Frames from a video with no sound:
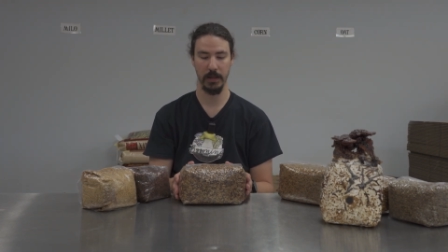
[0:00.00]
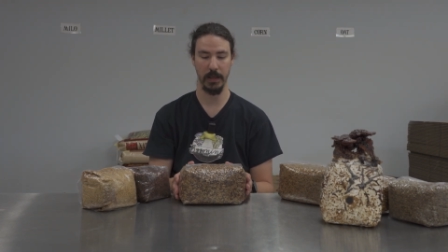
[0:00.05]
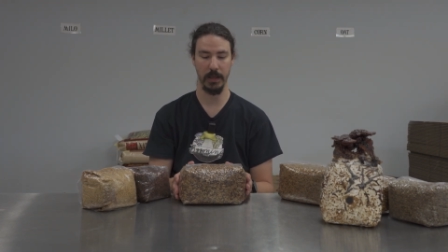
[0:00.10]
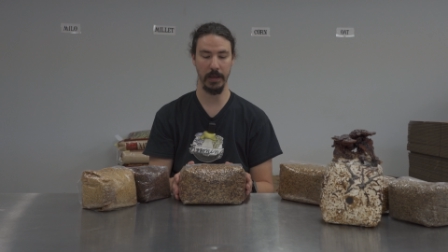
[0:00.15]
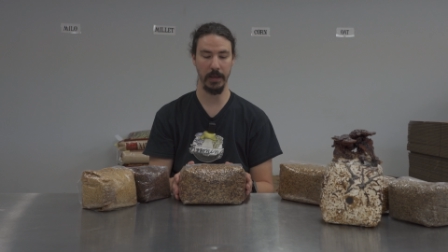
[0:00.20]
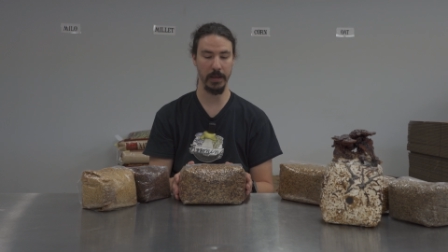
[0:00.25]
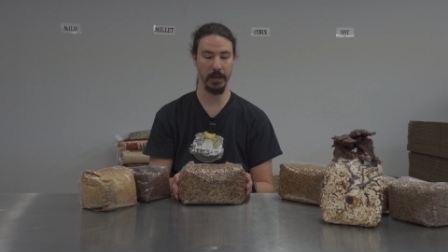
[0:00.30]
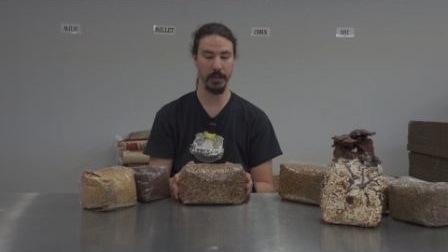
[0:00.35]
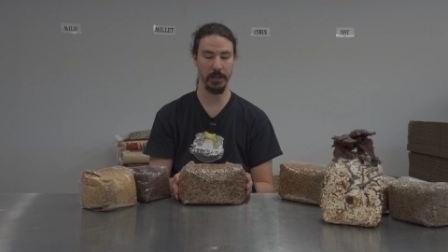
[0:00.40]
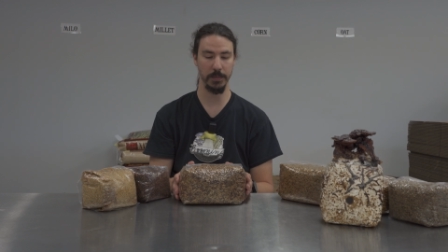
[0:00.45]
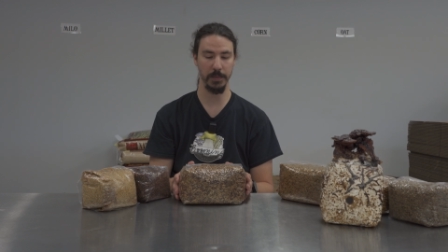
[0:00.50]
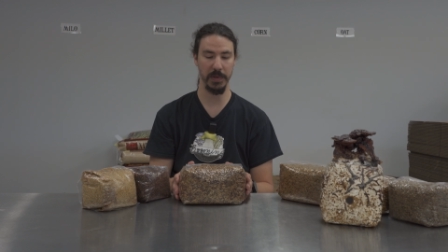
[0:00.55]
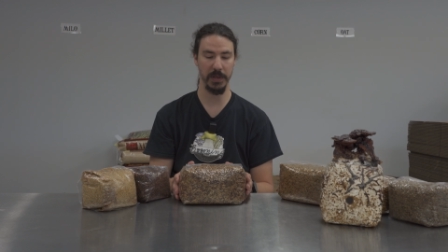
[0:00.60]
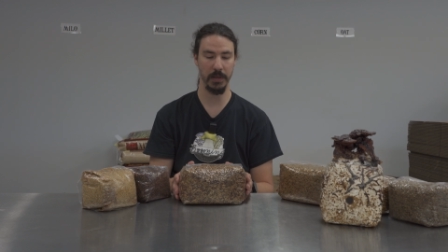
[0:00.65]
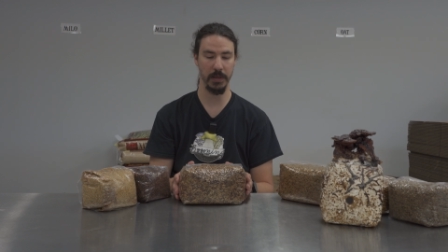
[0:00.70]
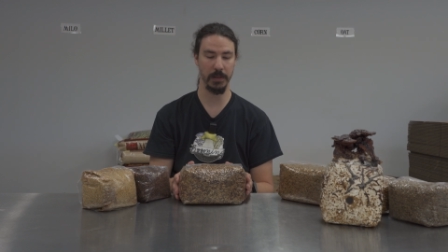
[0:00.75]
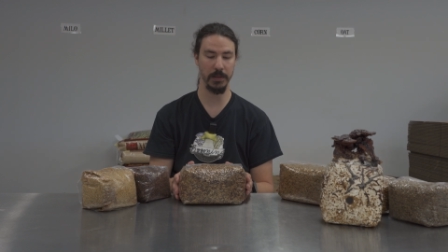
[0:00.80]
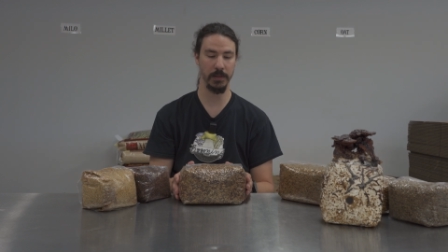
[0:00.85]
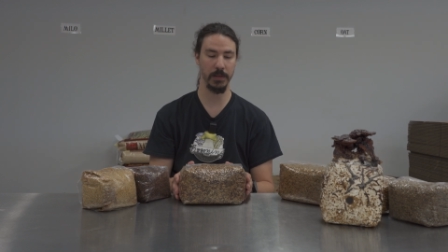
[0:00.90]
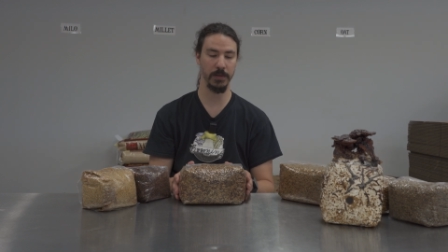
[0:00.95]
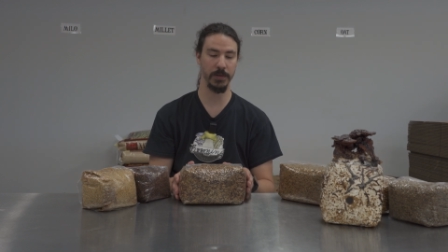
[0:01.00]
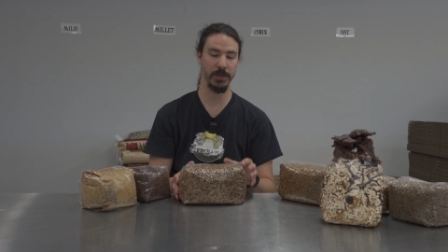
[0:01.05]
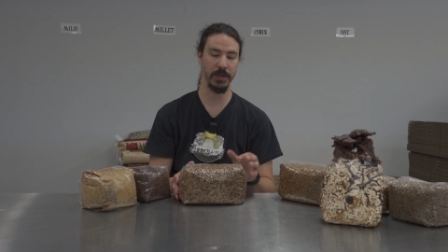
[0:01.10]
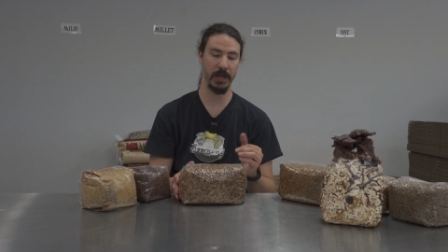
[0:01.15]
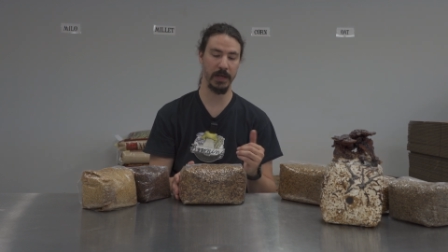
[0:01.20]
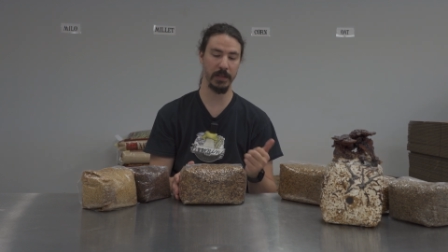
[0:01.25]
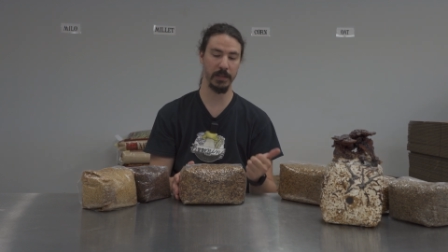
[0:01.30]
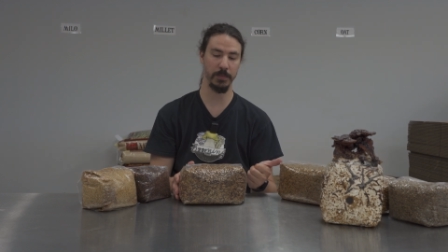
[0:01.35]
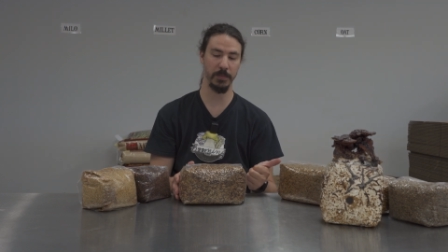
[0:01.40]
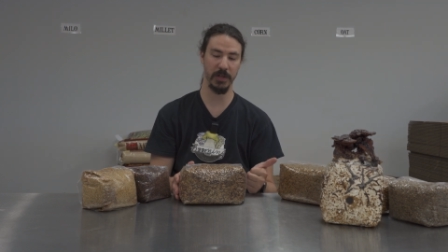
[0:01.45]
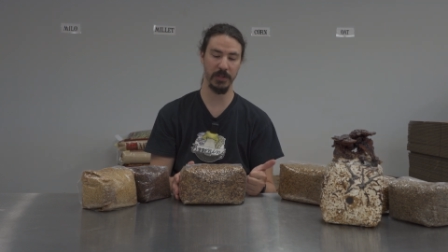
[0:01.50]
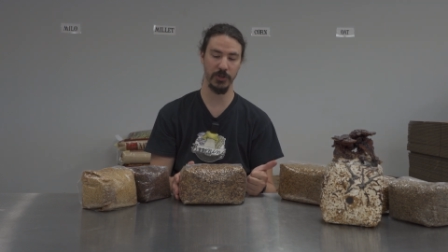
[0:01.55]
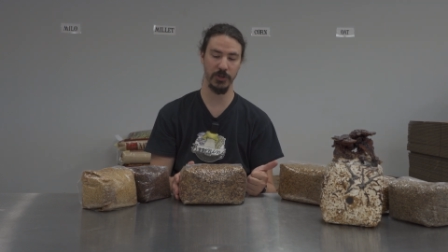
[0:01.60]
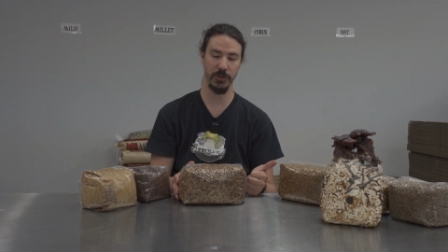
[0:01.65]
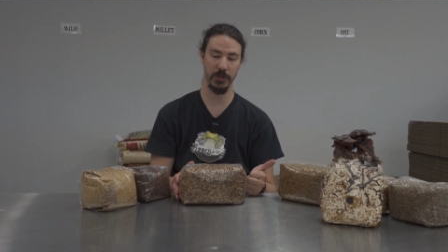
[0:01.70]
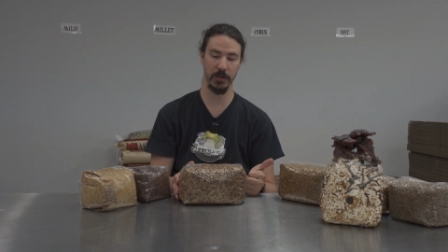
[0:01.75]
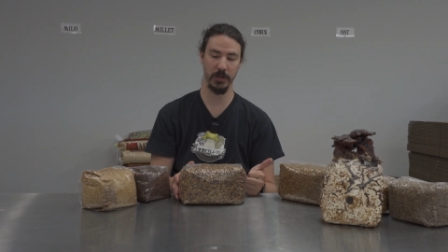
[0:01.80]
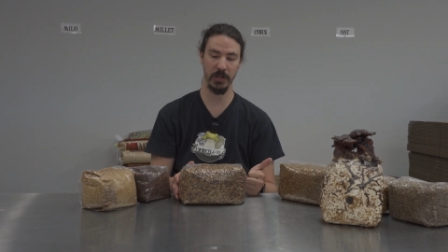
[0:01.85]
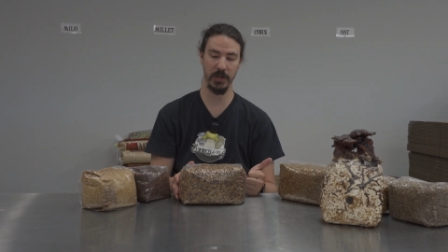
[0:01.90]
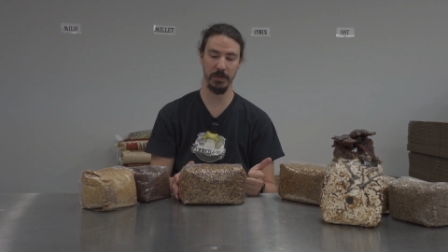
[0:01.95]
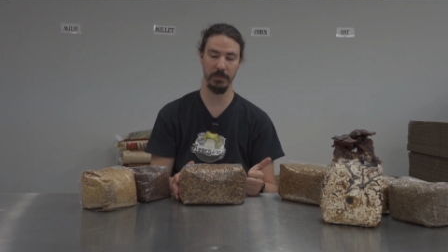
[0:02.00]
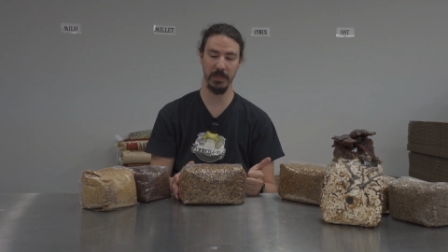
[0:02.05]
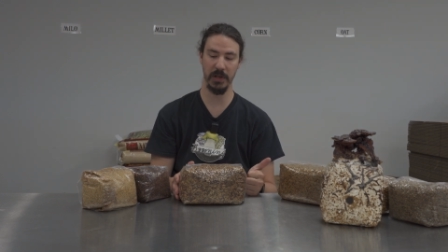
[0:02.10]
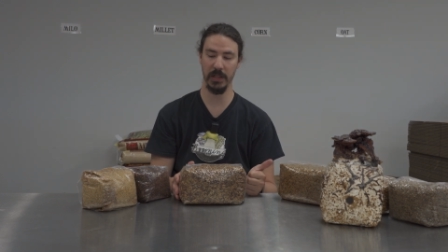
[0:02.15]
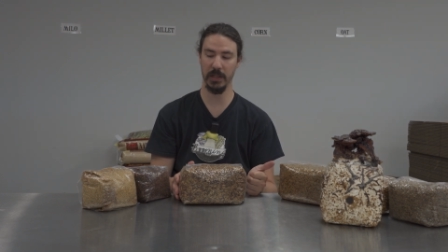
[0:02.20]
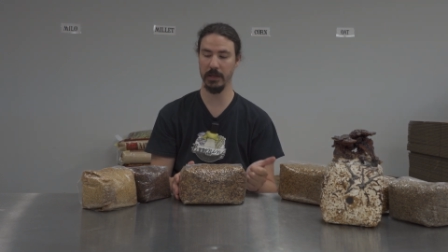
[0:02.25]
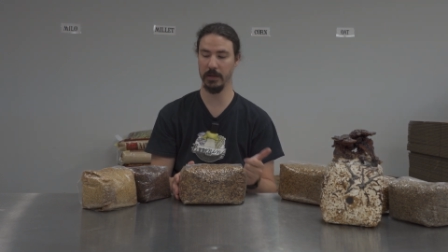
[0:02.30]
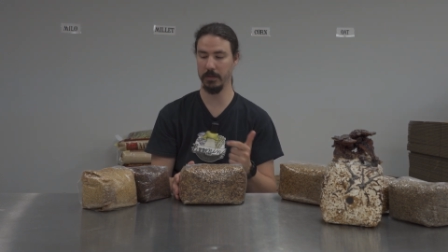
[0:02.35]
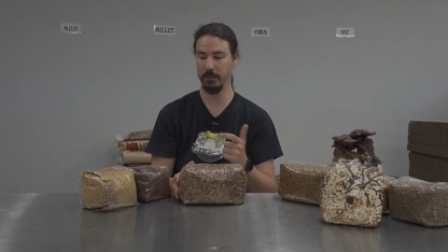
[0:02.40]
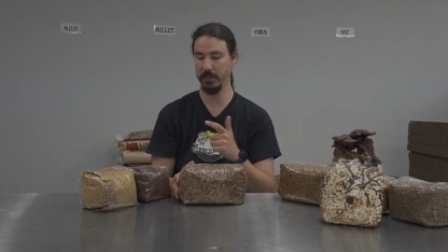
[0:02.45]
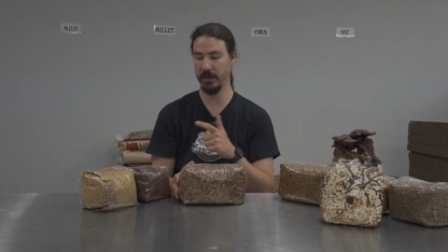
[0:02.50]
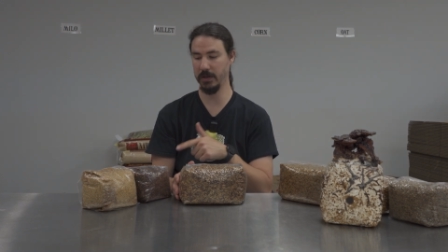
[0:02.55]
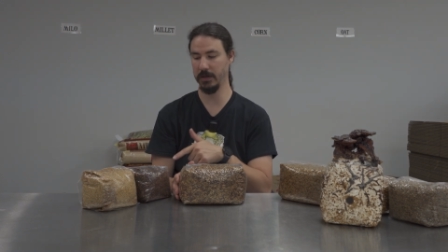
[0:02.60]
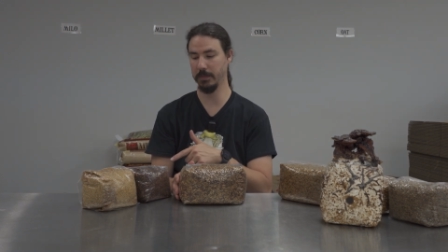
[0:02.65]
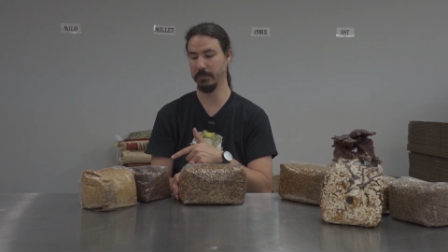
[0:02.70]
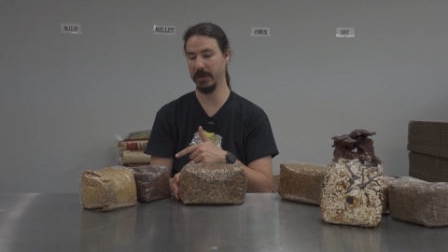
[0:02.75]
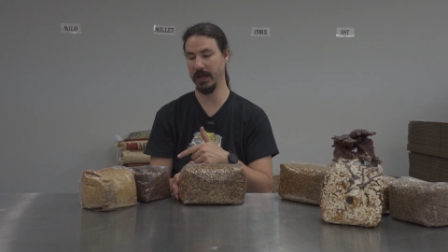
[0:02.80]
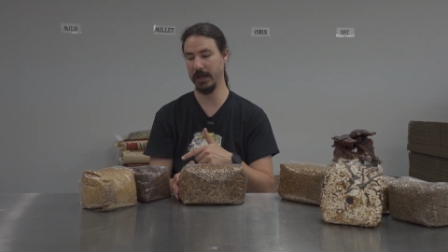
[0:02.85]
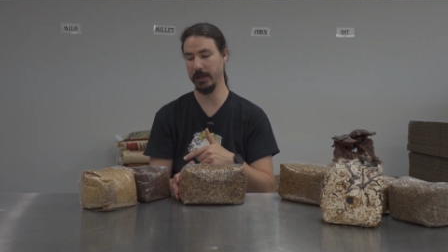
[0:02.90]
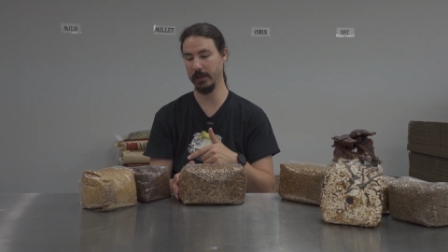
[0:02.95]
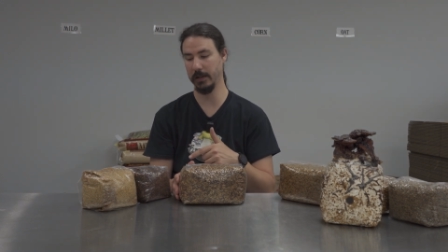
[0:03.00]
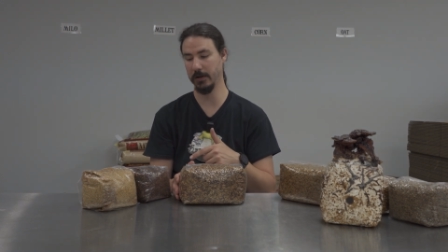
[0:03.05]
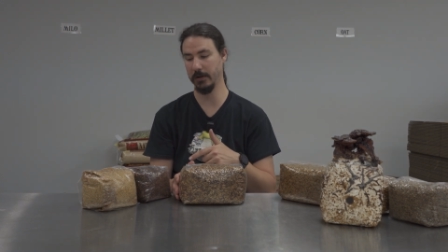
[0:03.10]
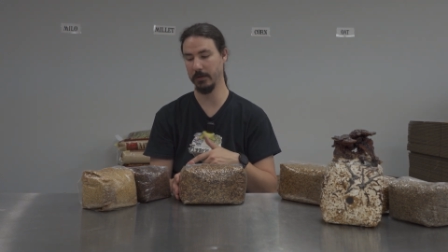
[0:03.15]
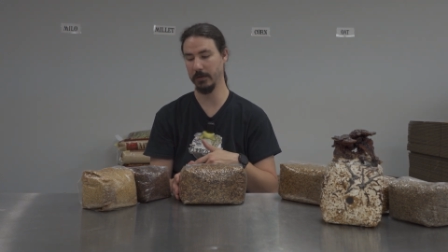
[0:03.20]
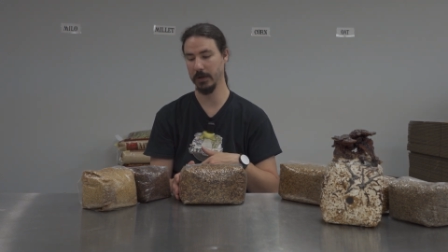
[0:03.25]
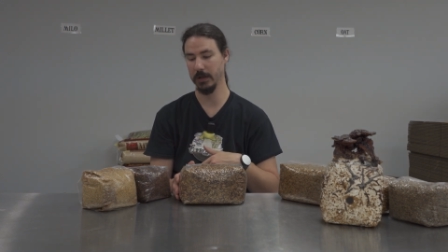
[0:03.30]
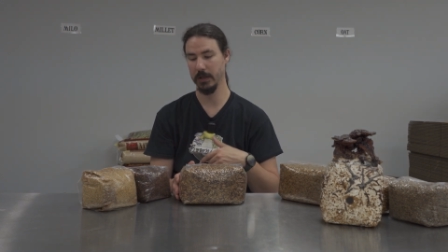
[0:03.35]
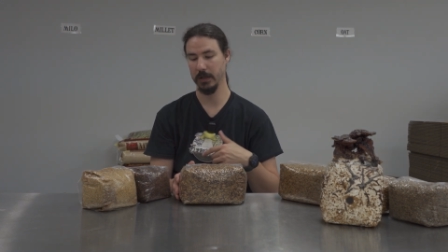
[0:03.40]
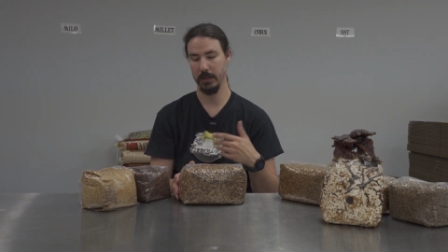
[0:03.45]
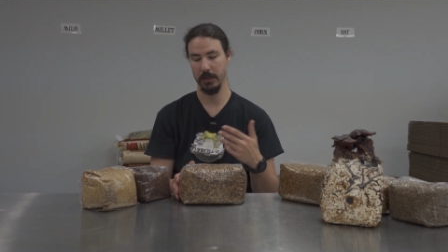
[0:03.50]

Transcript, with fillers: is because there's not as much sugar in millet compared to Milo.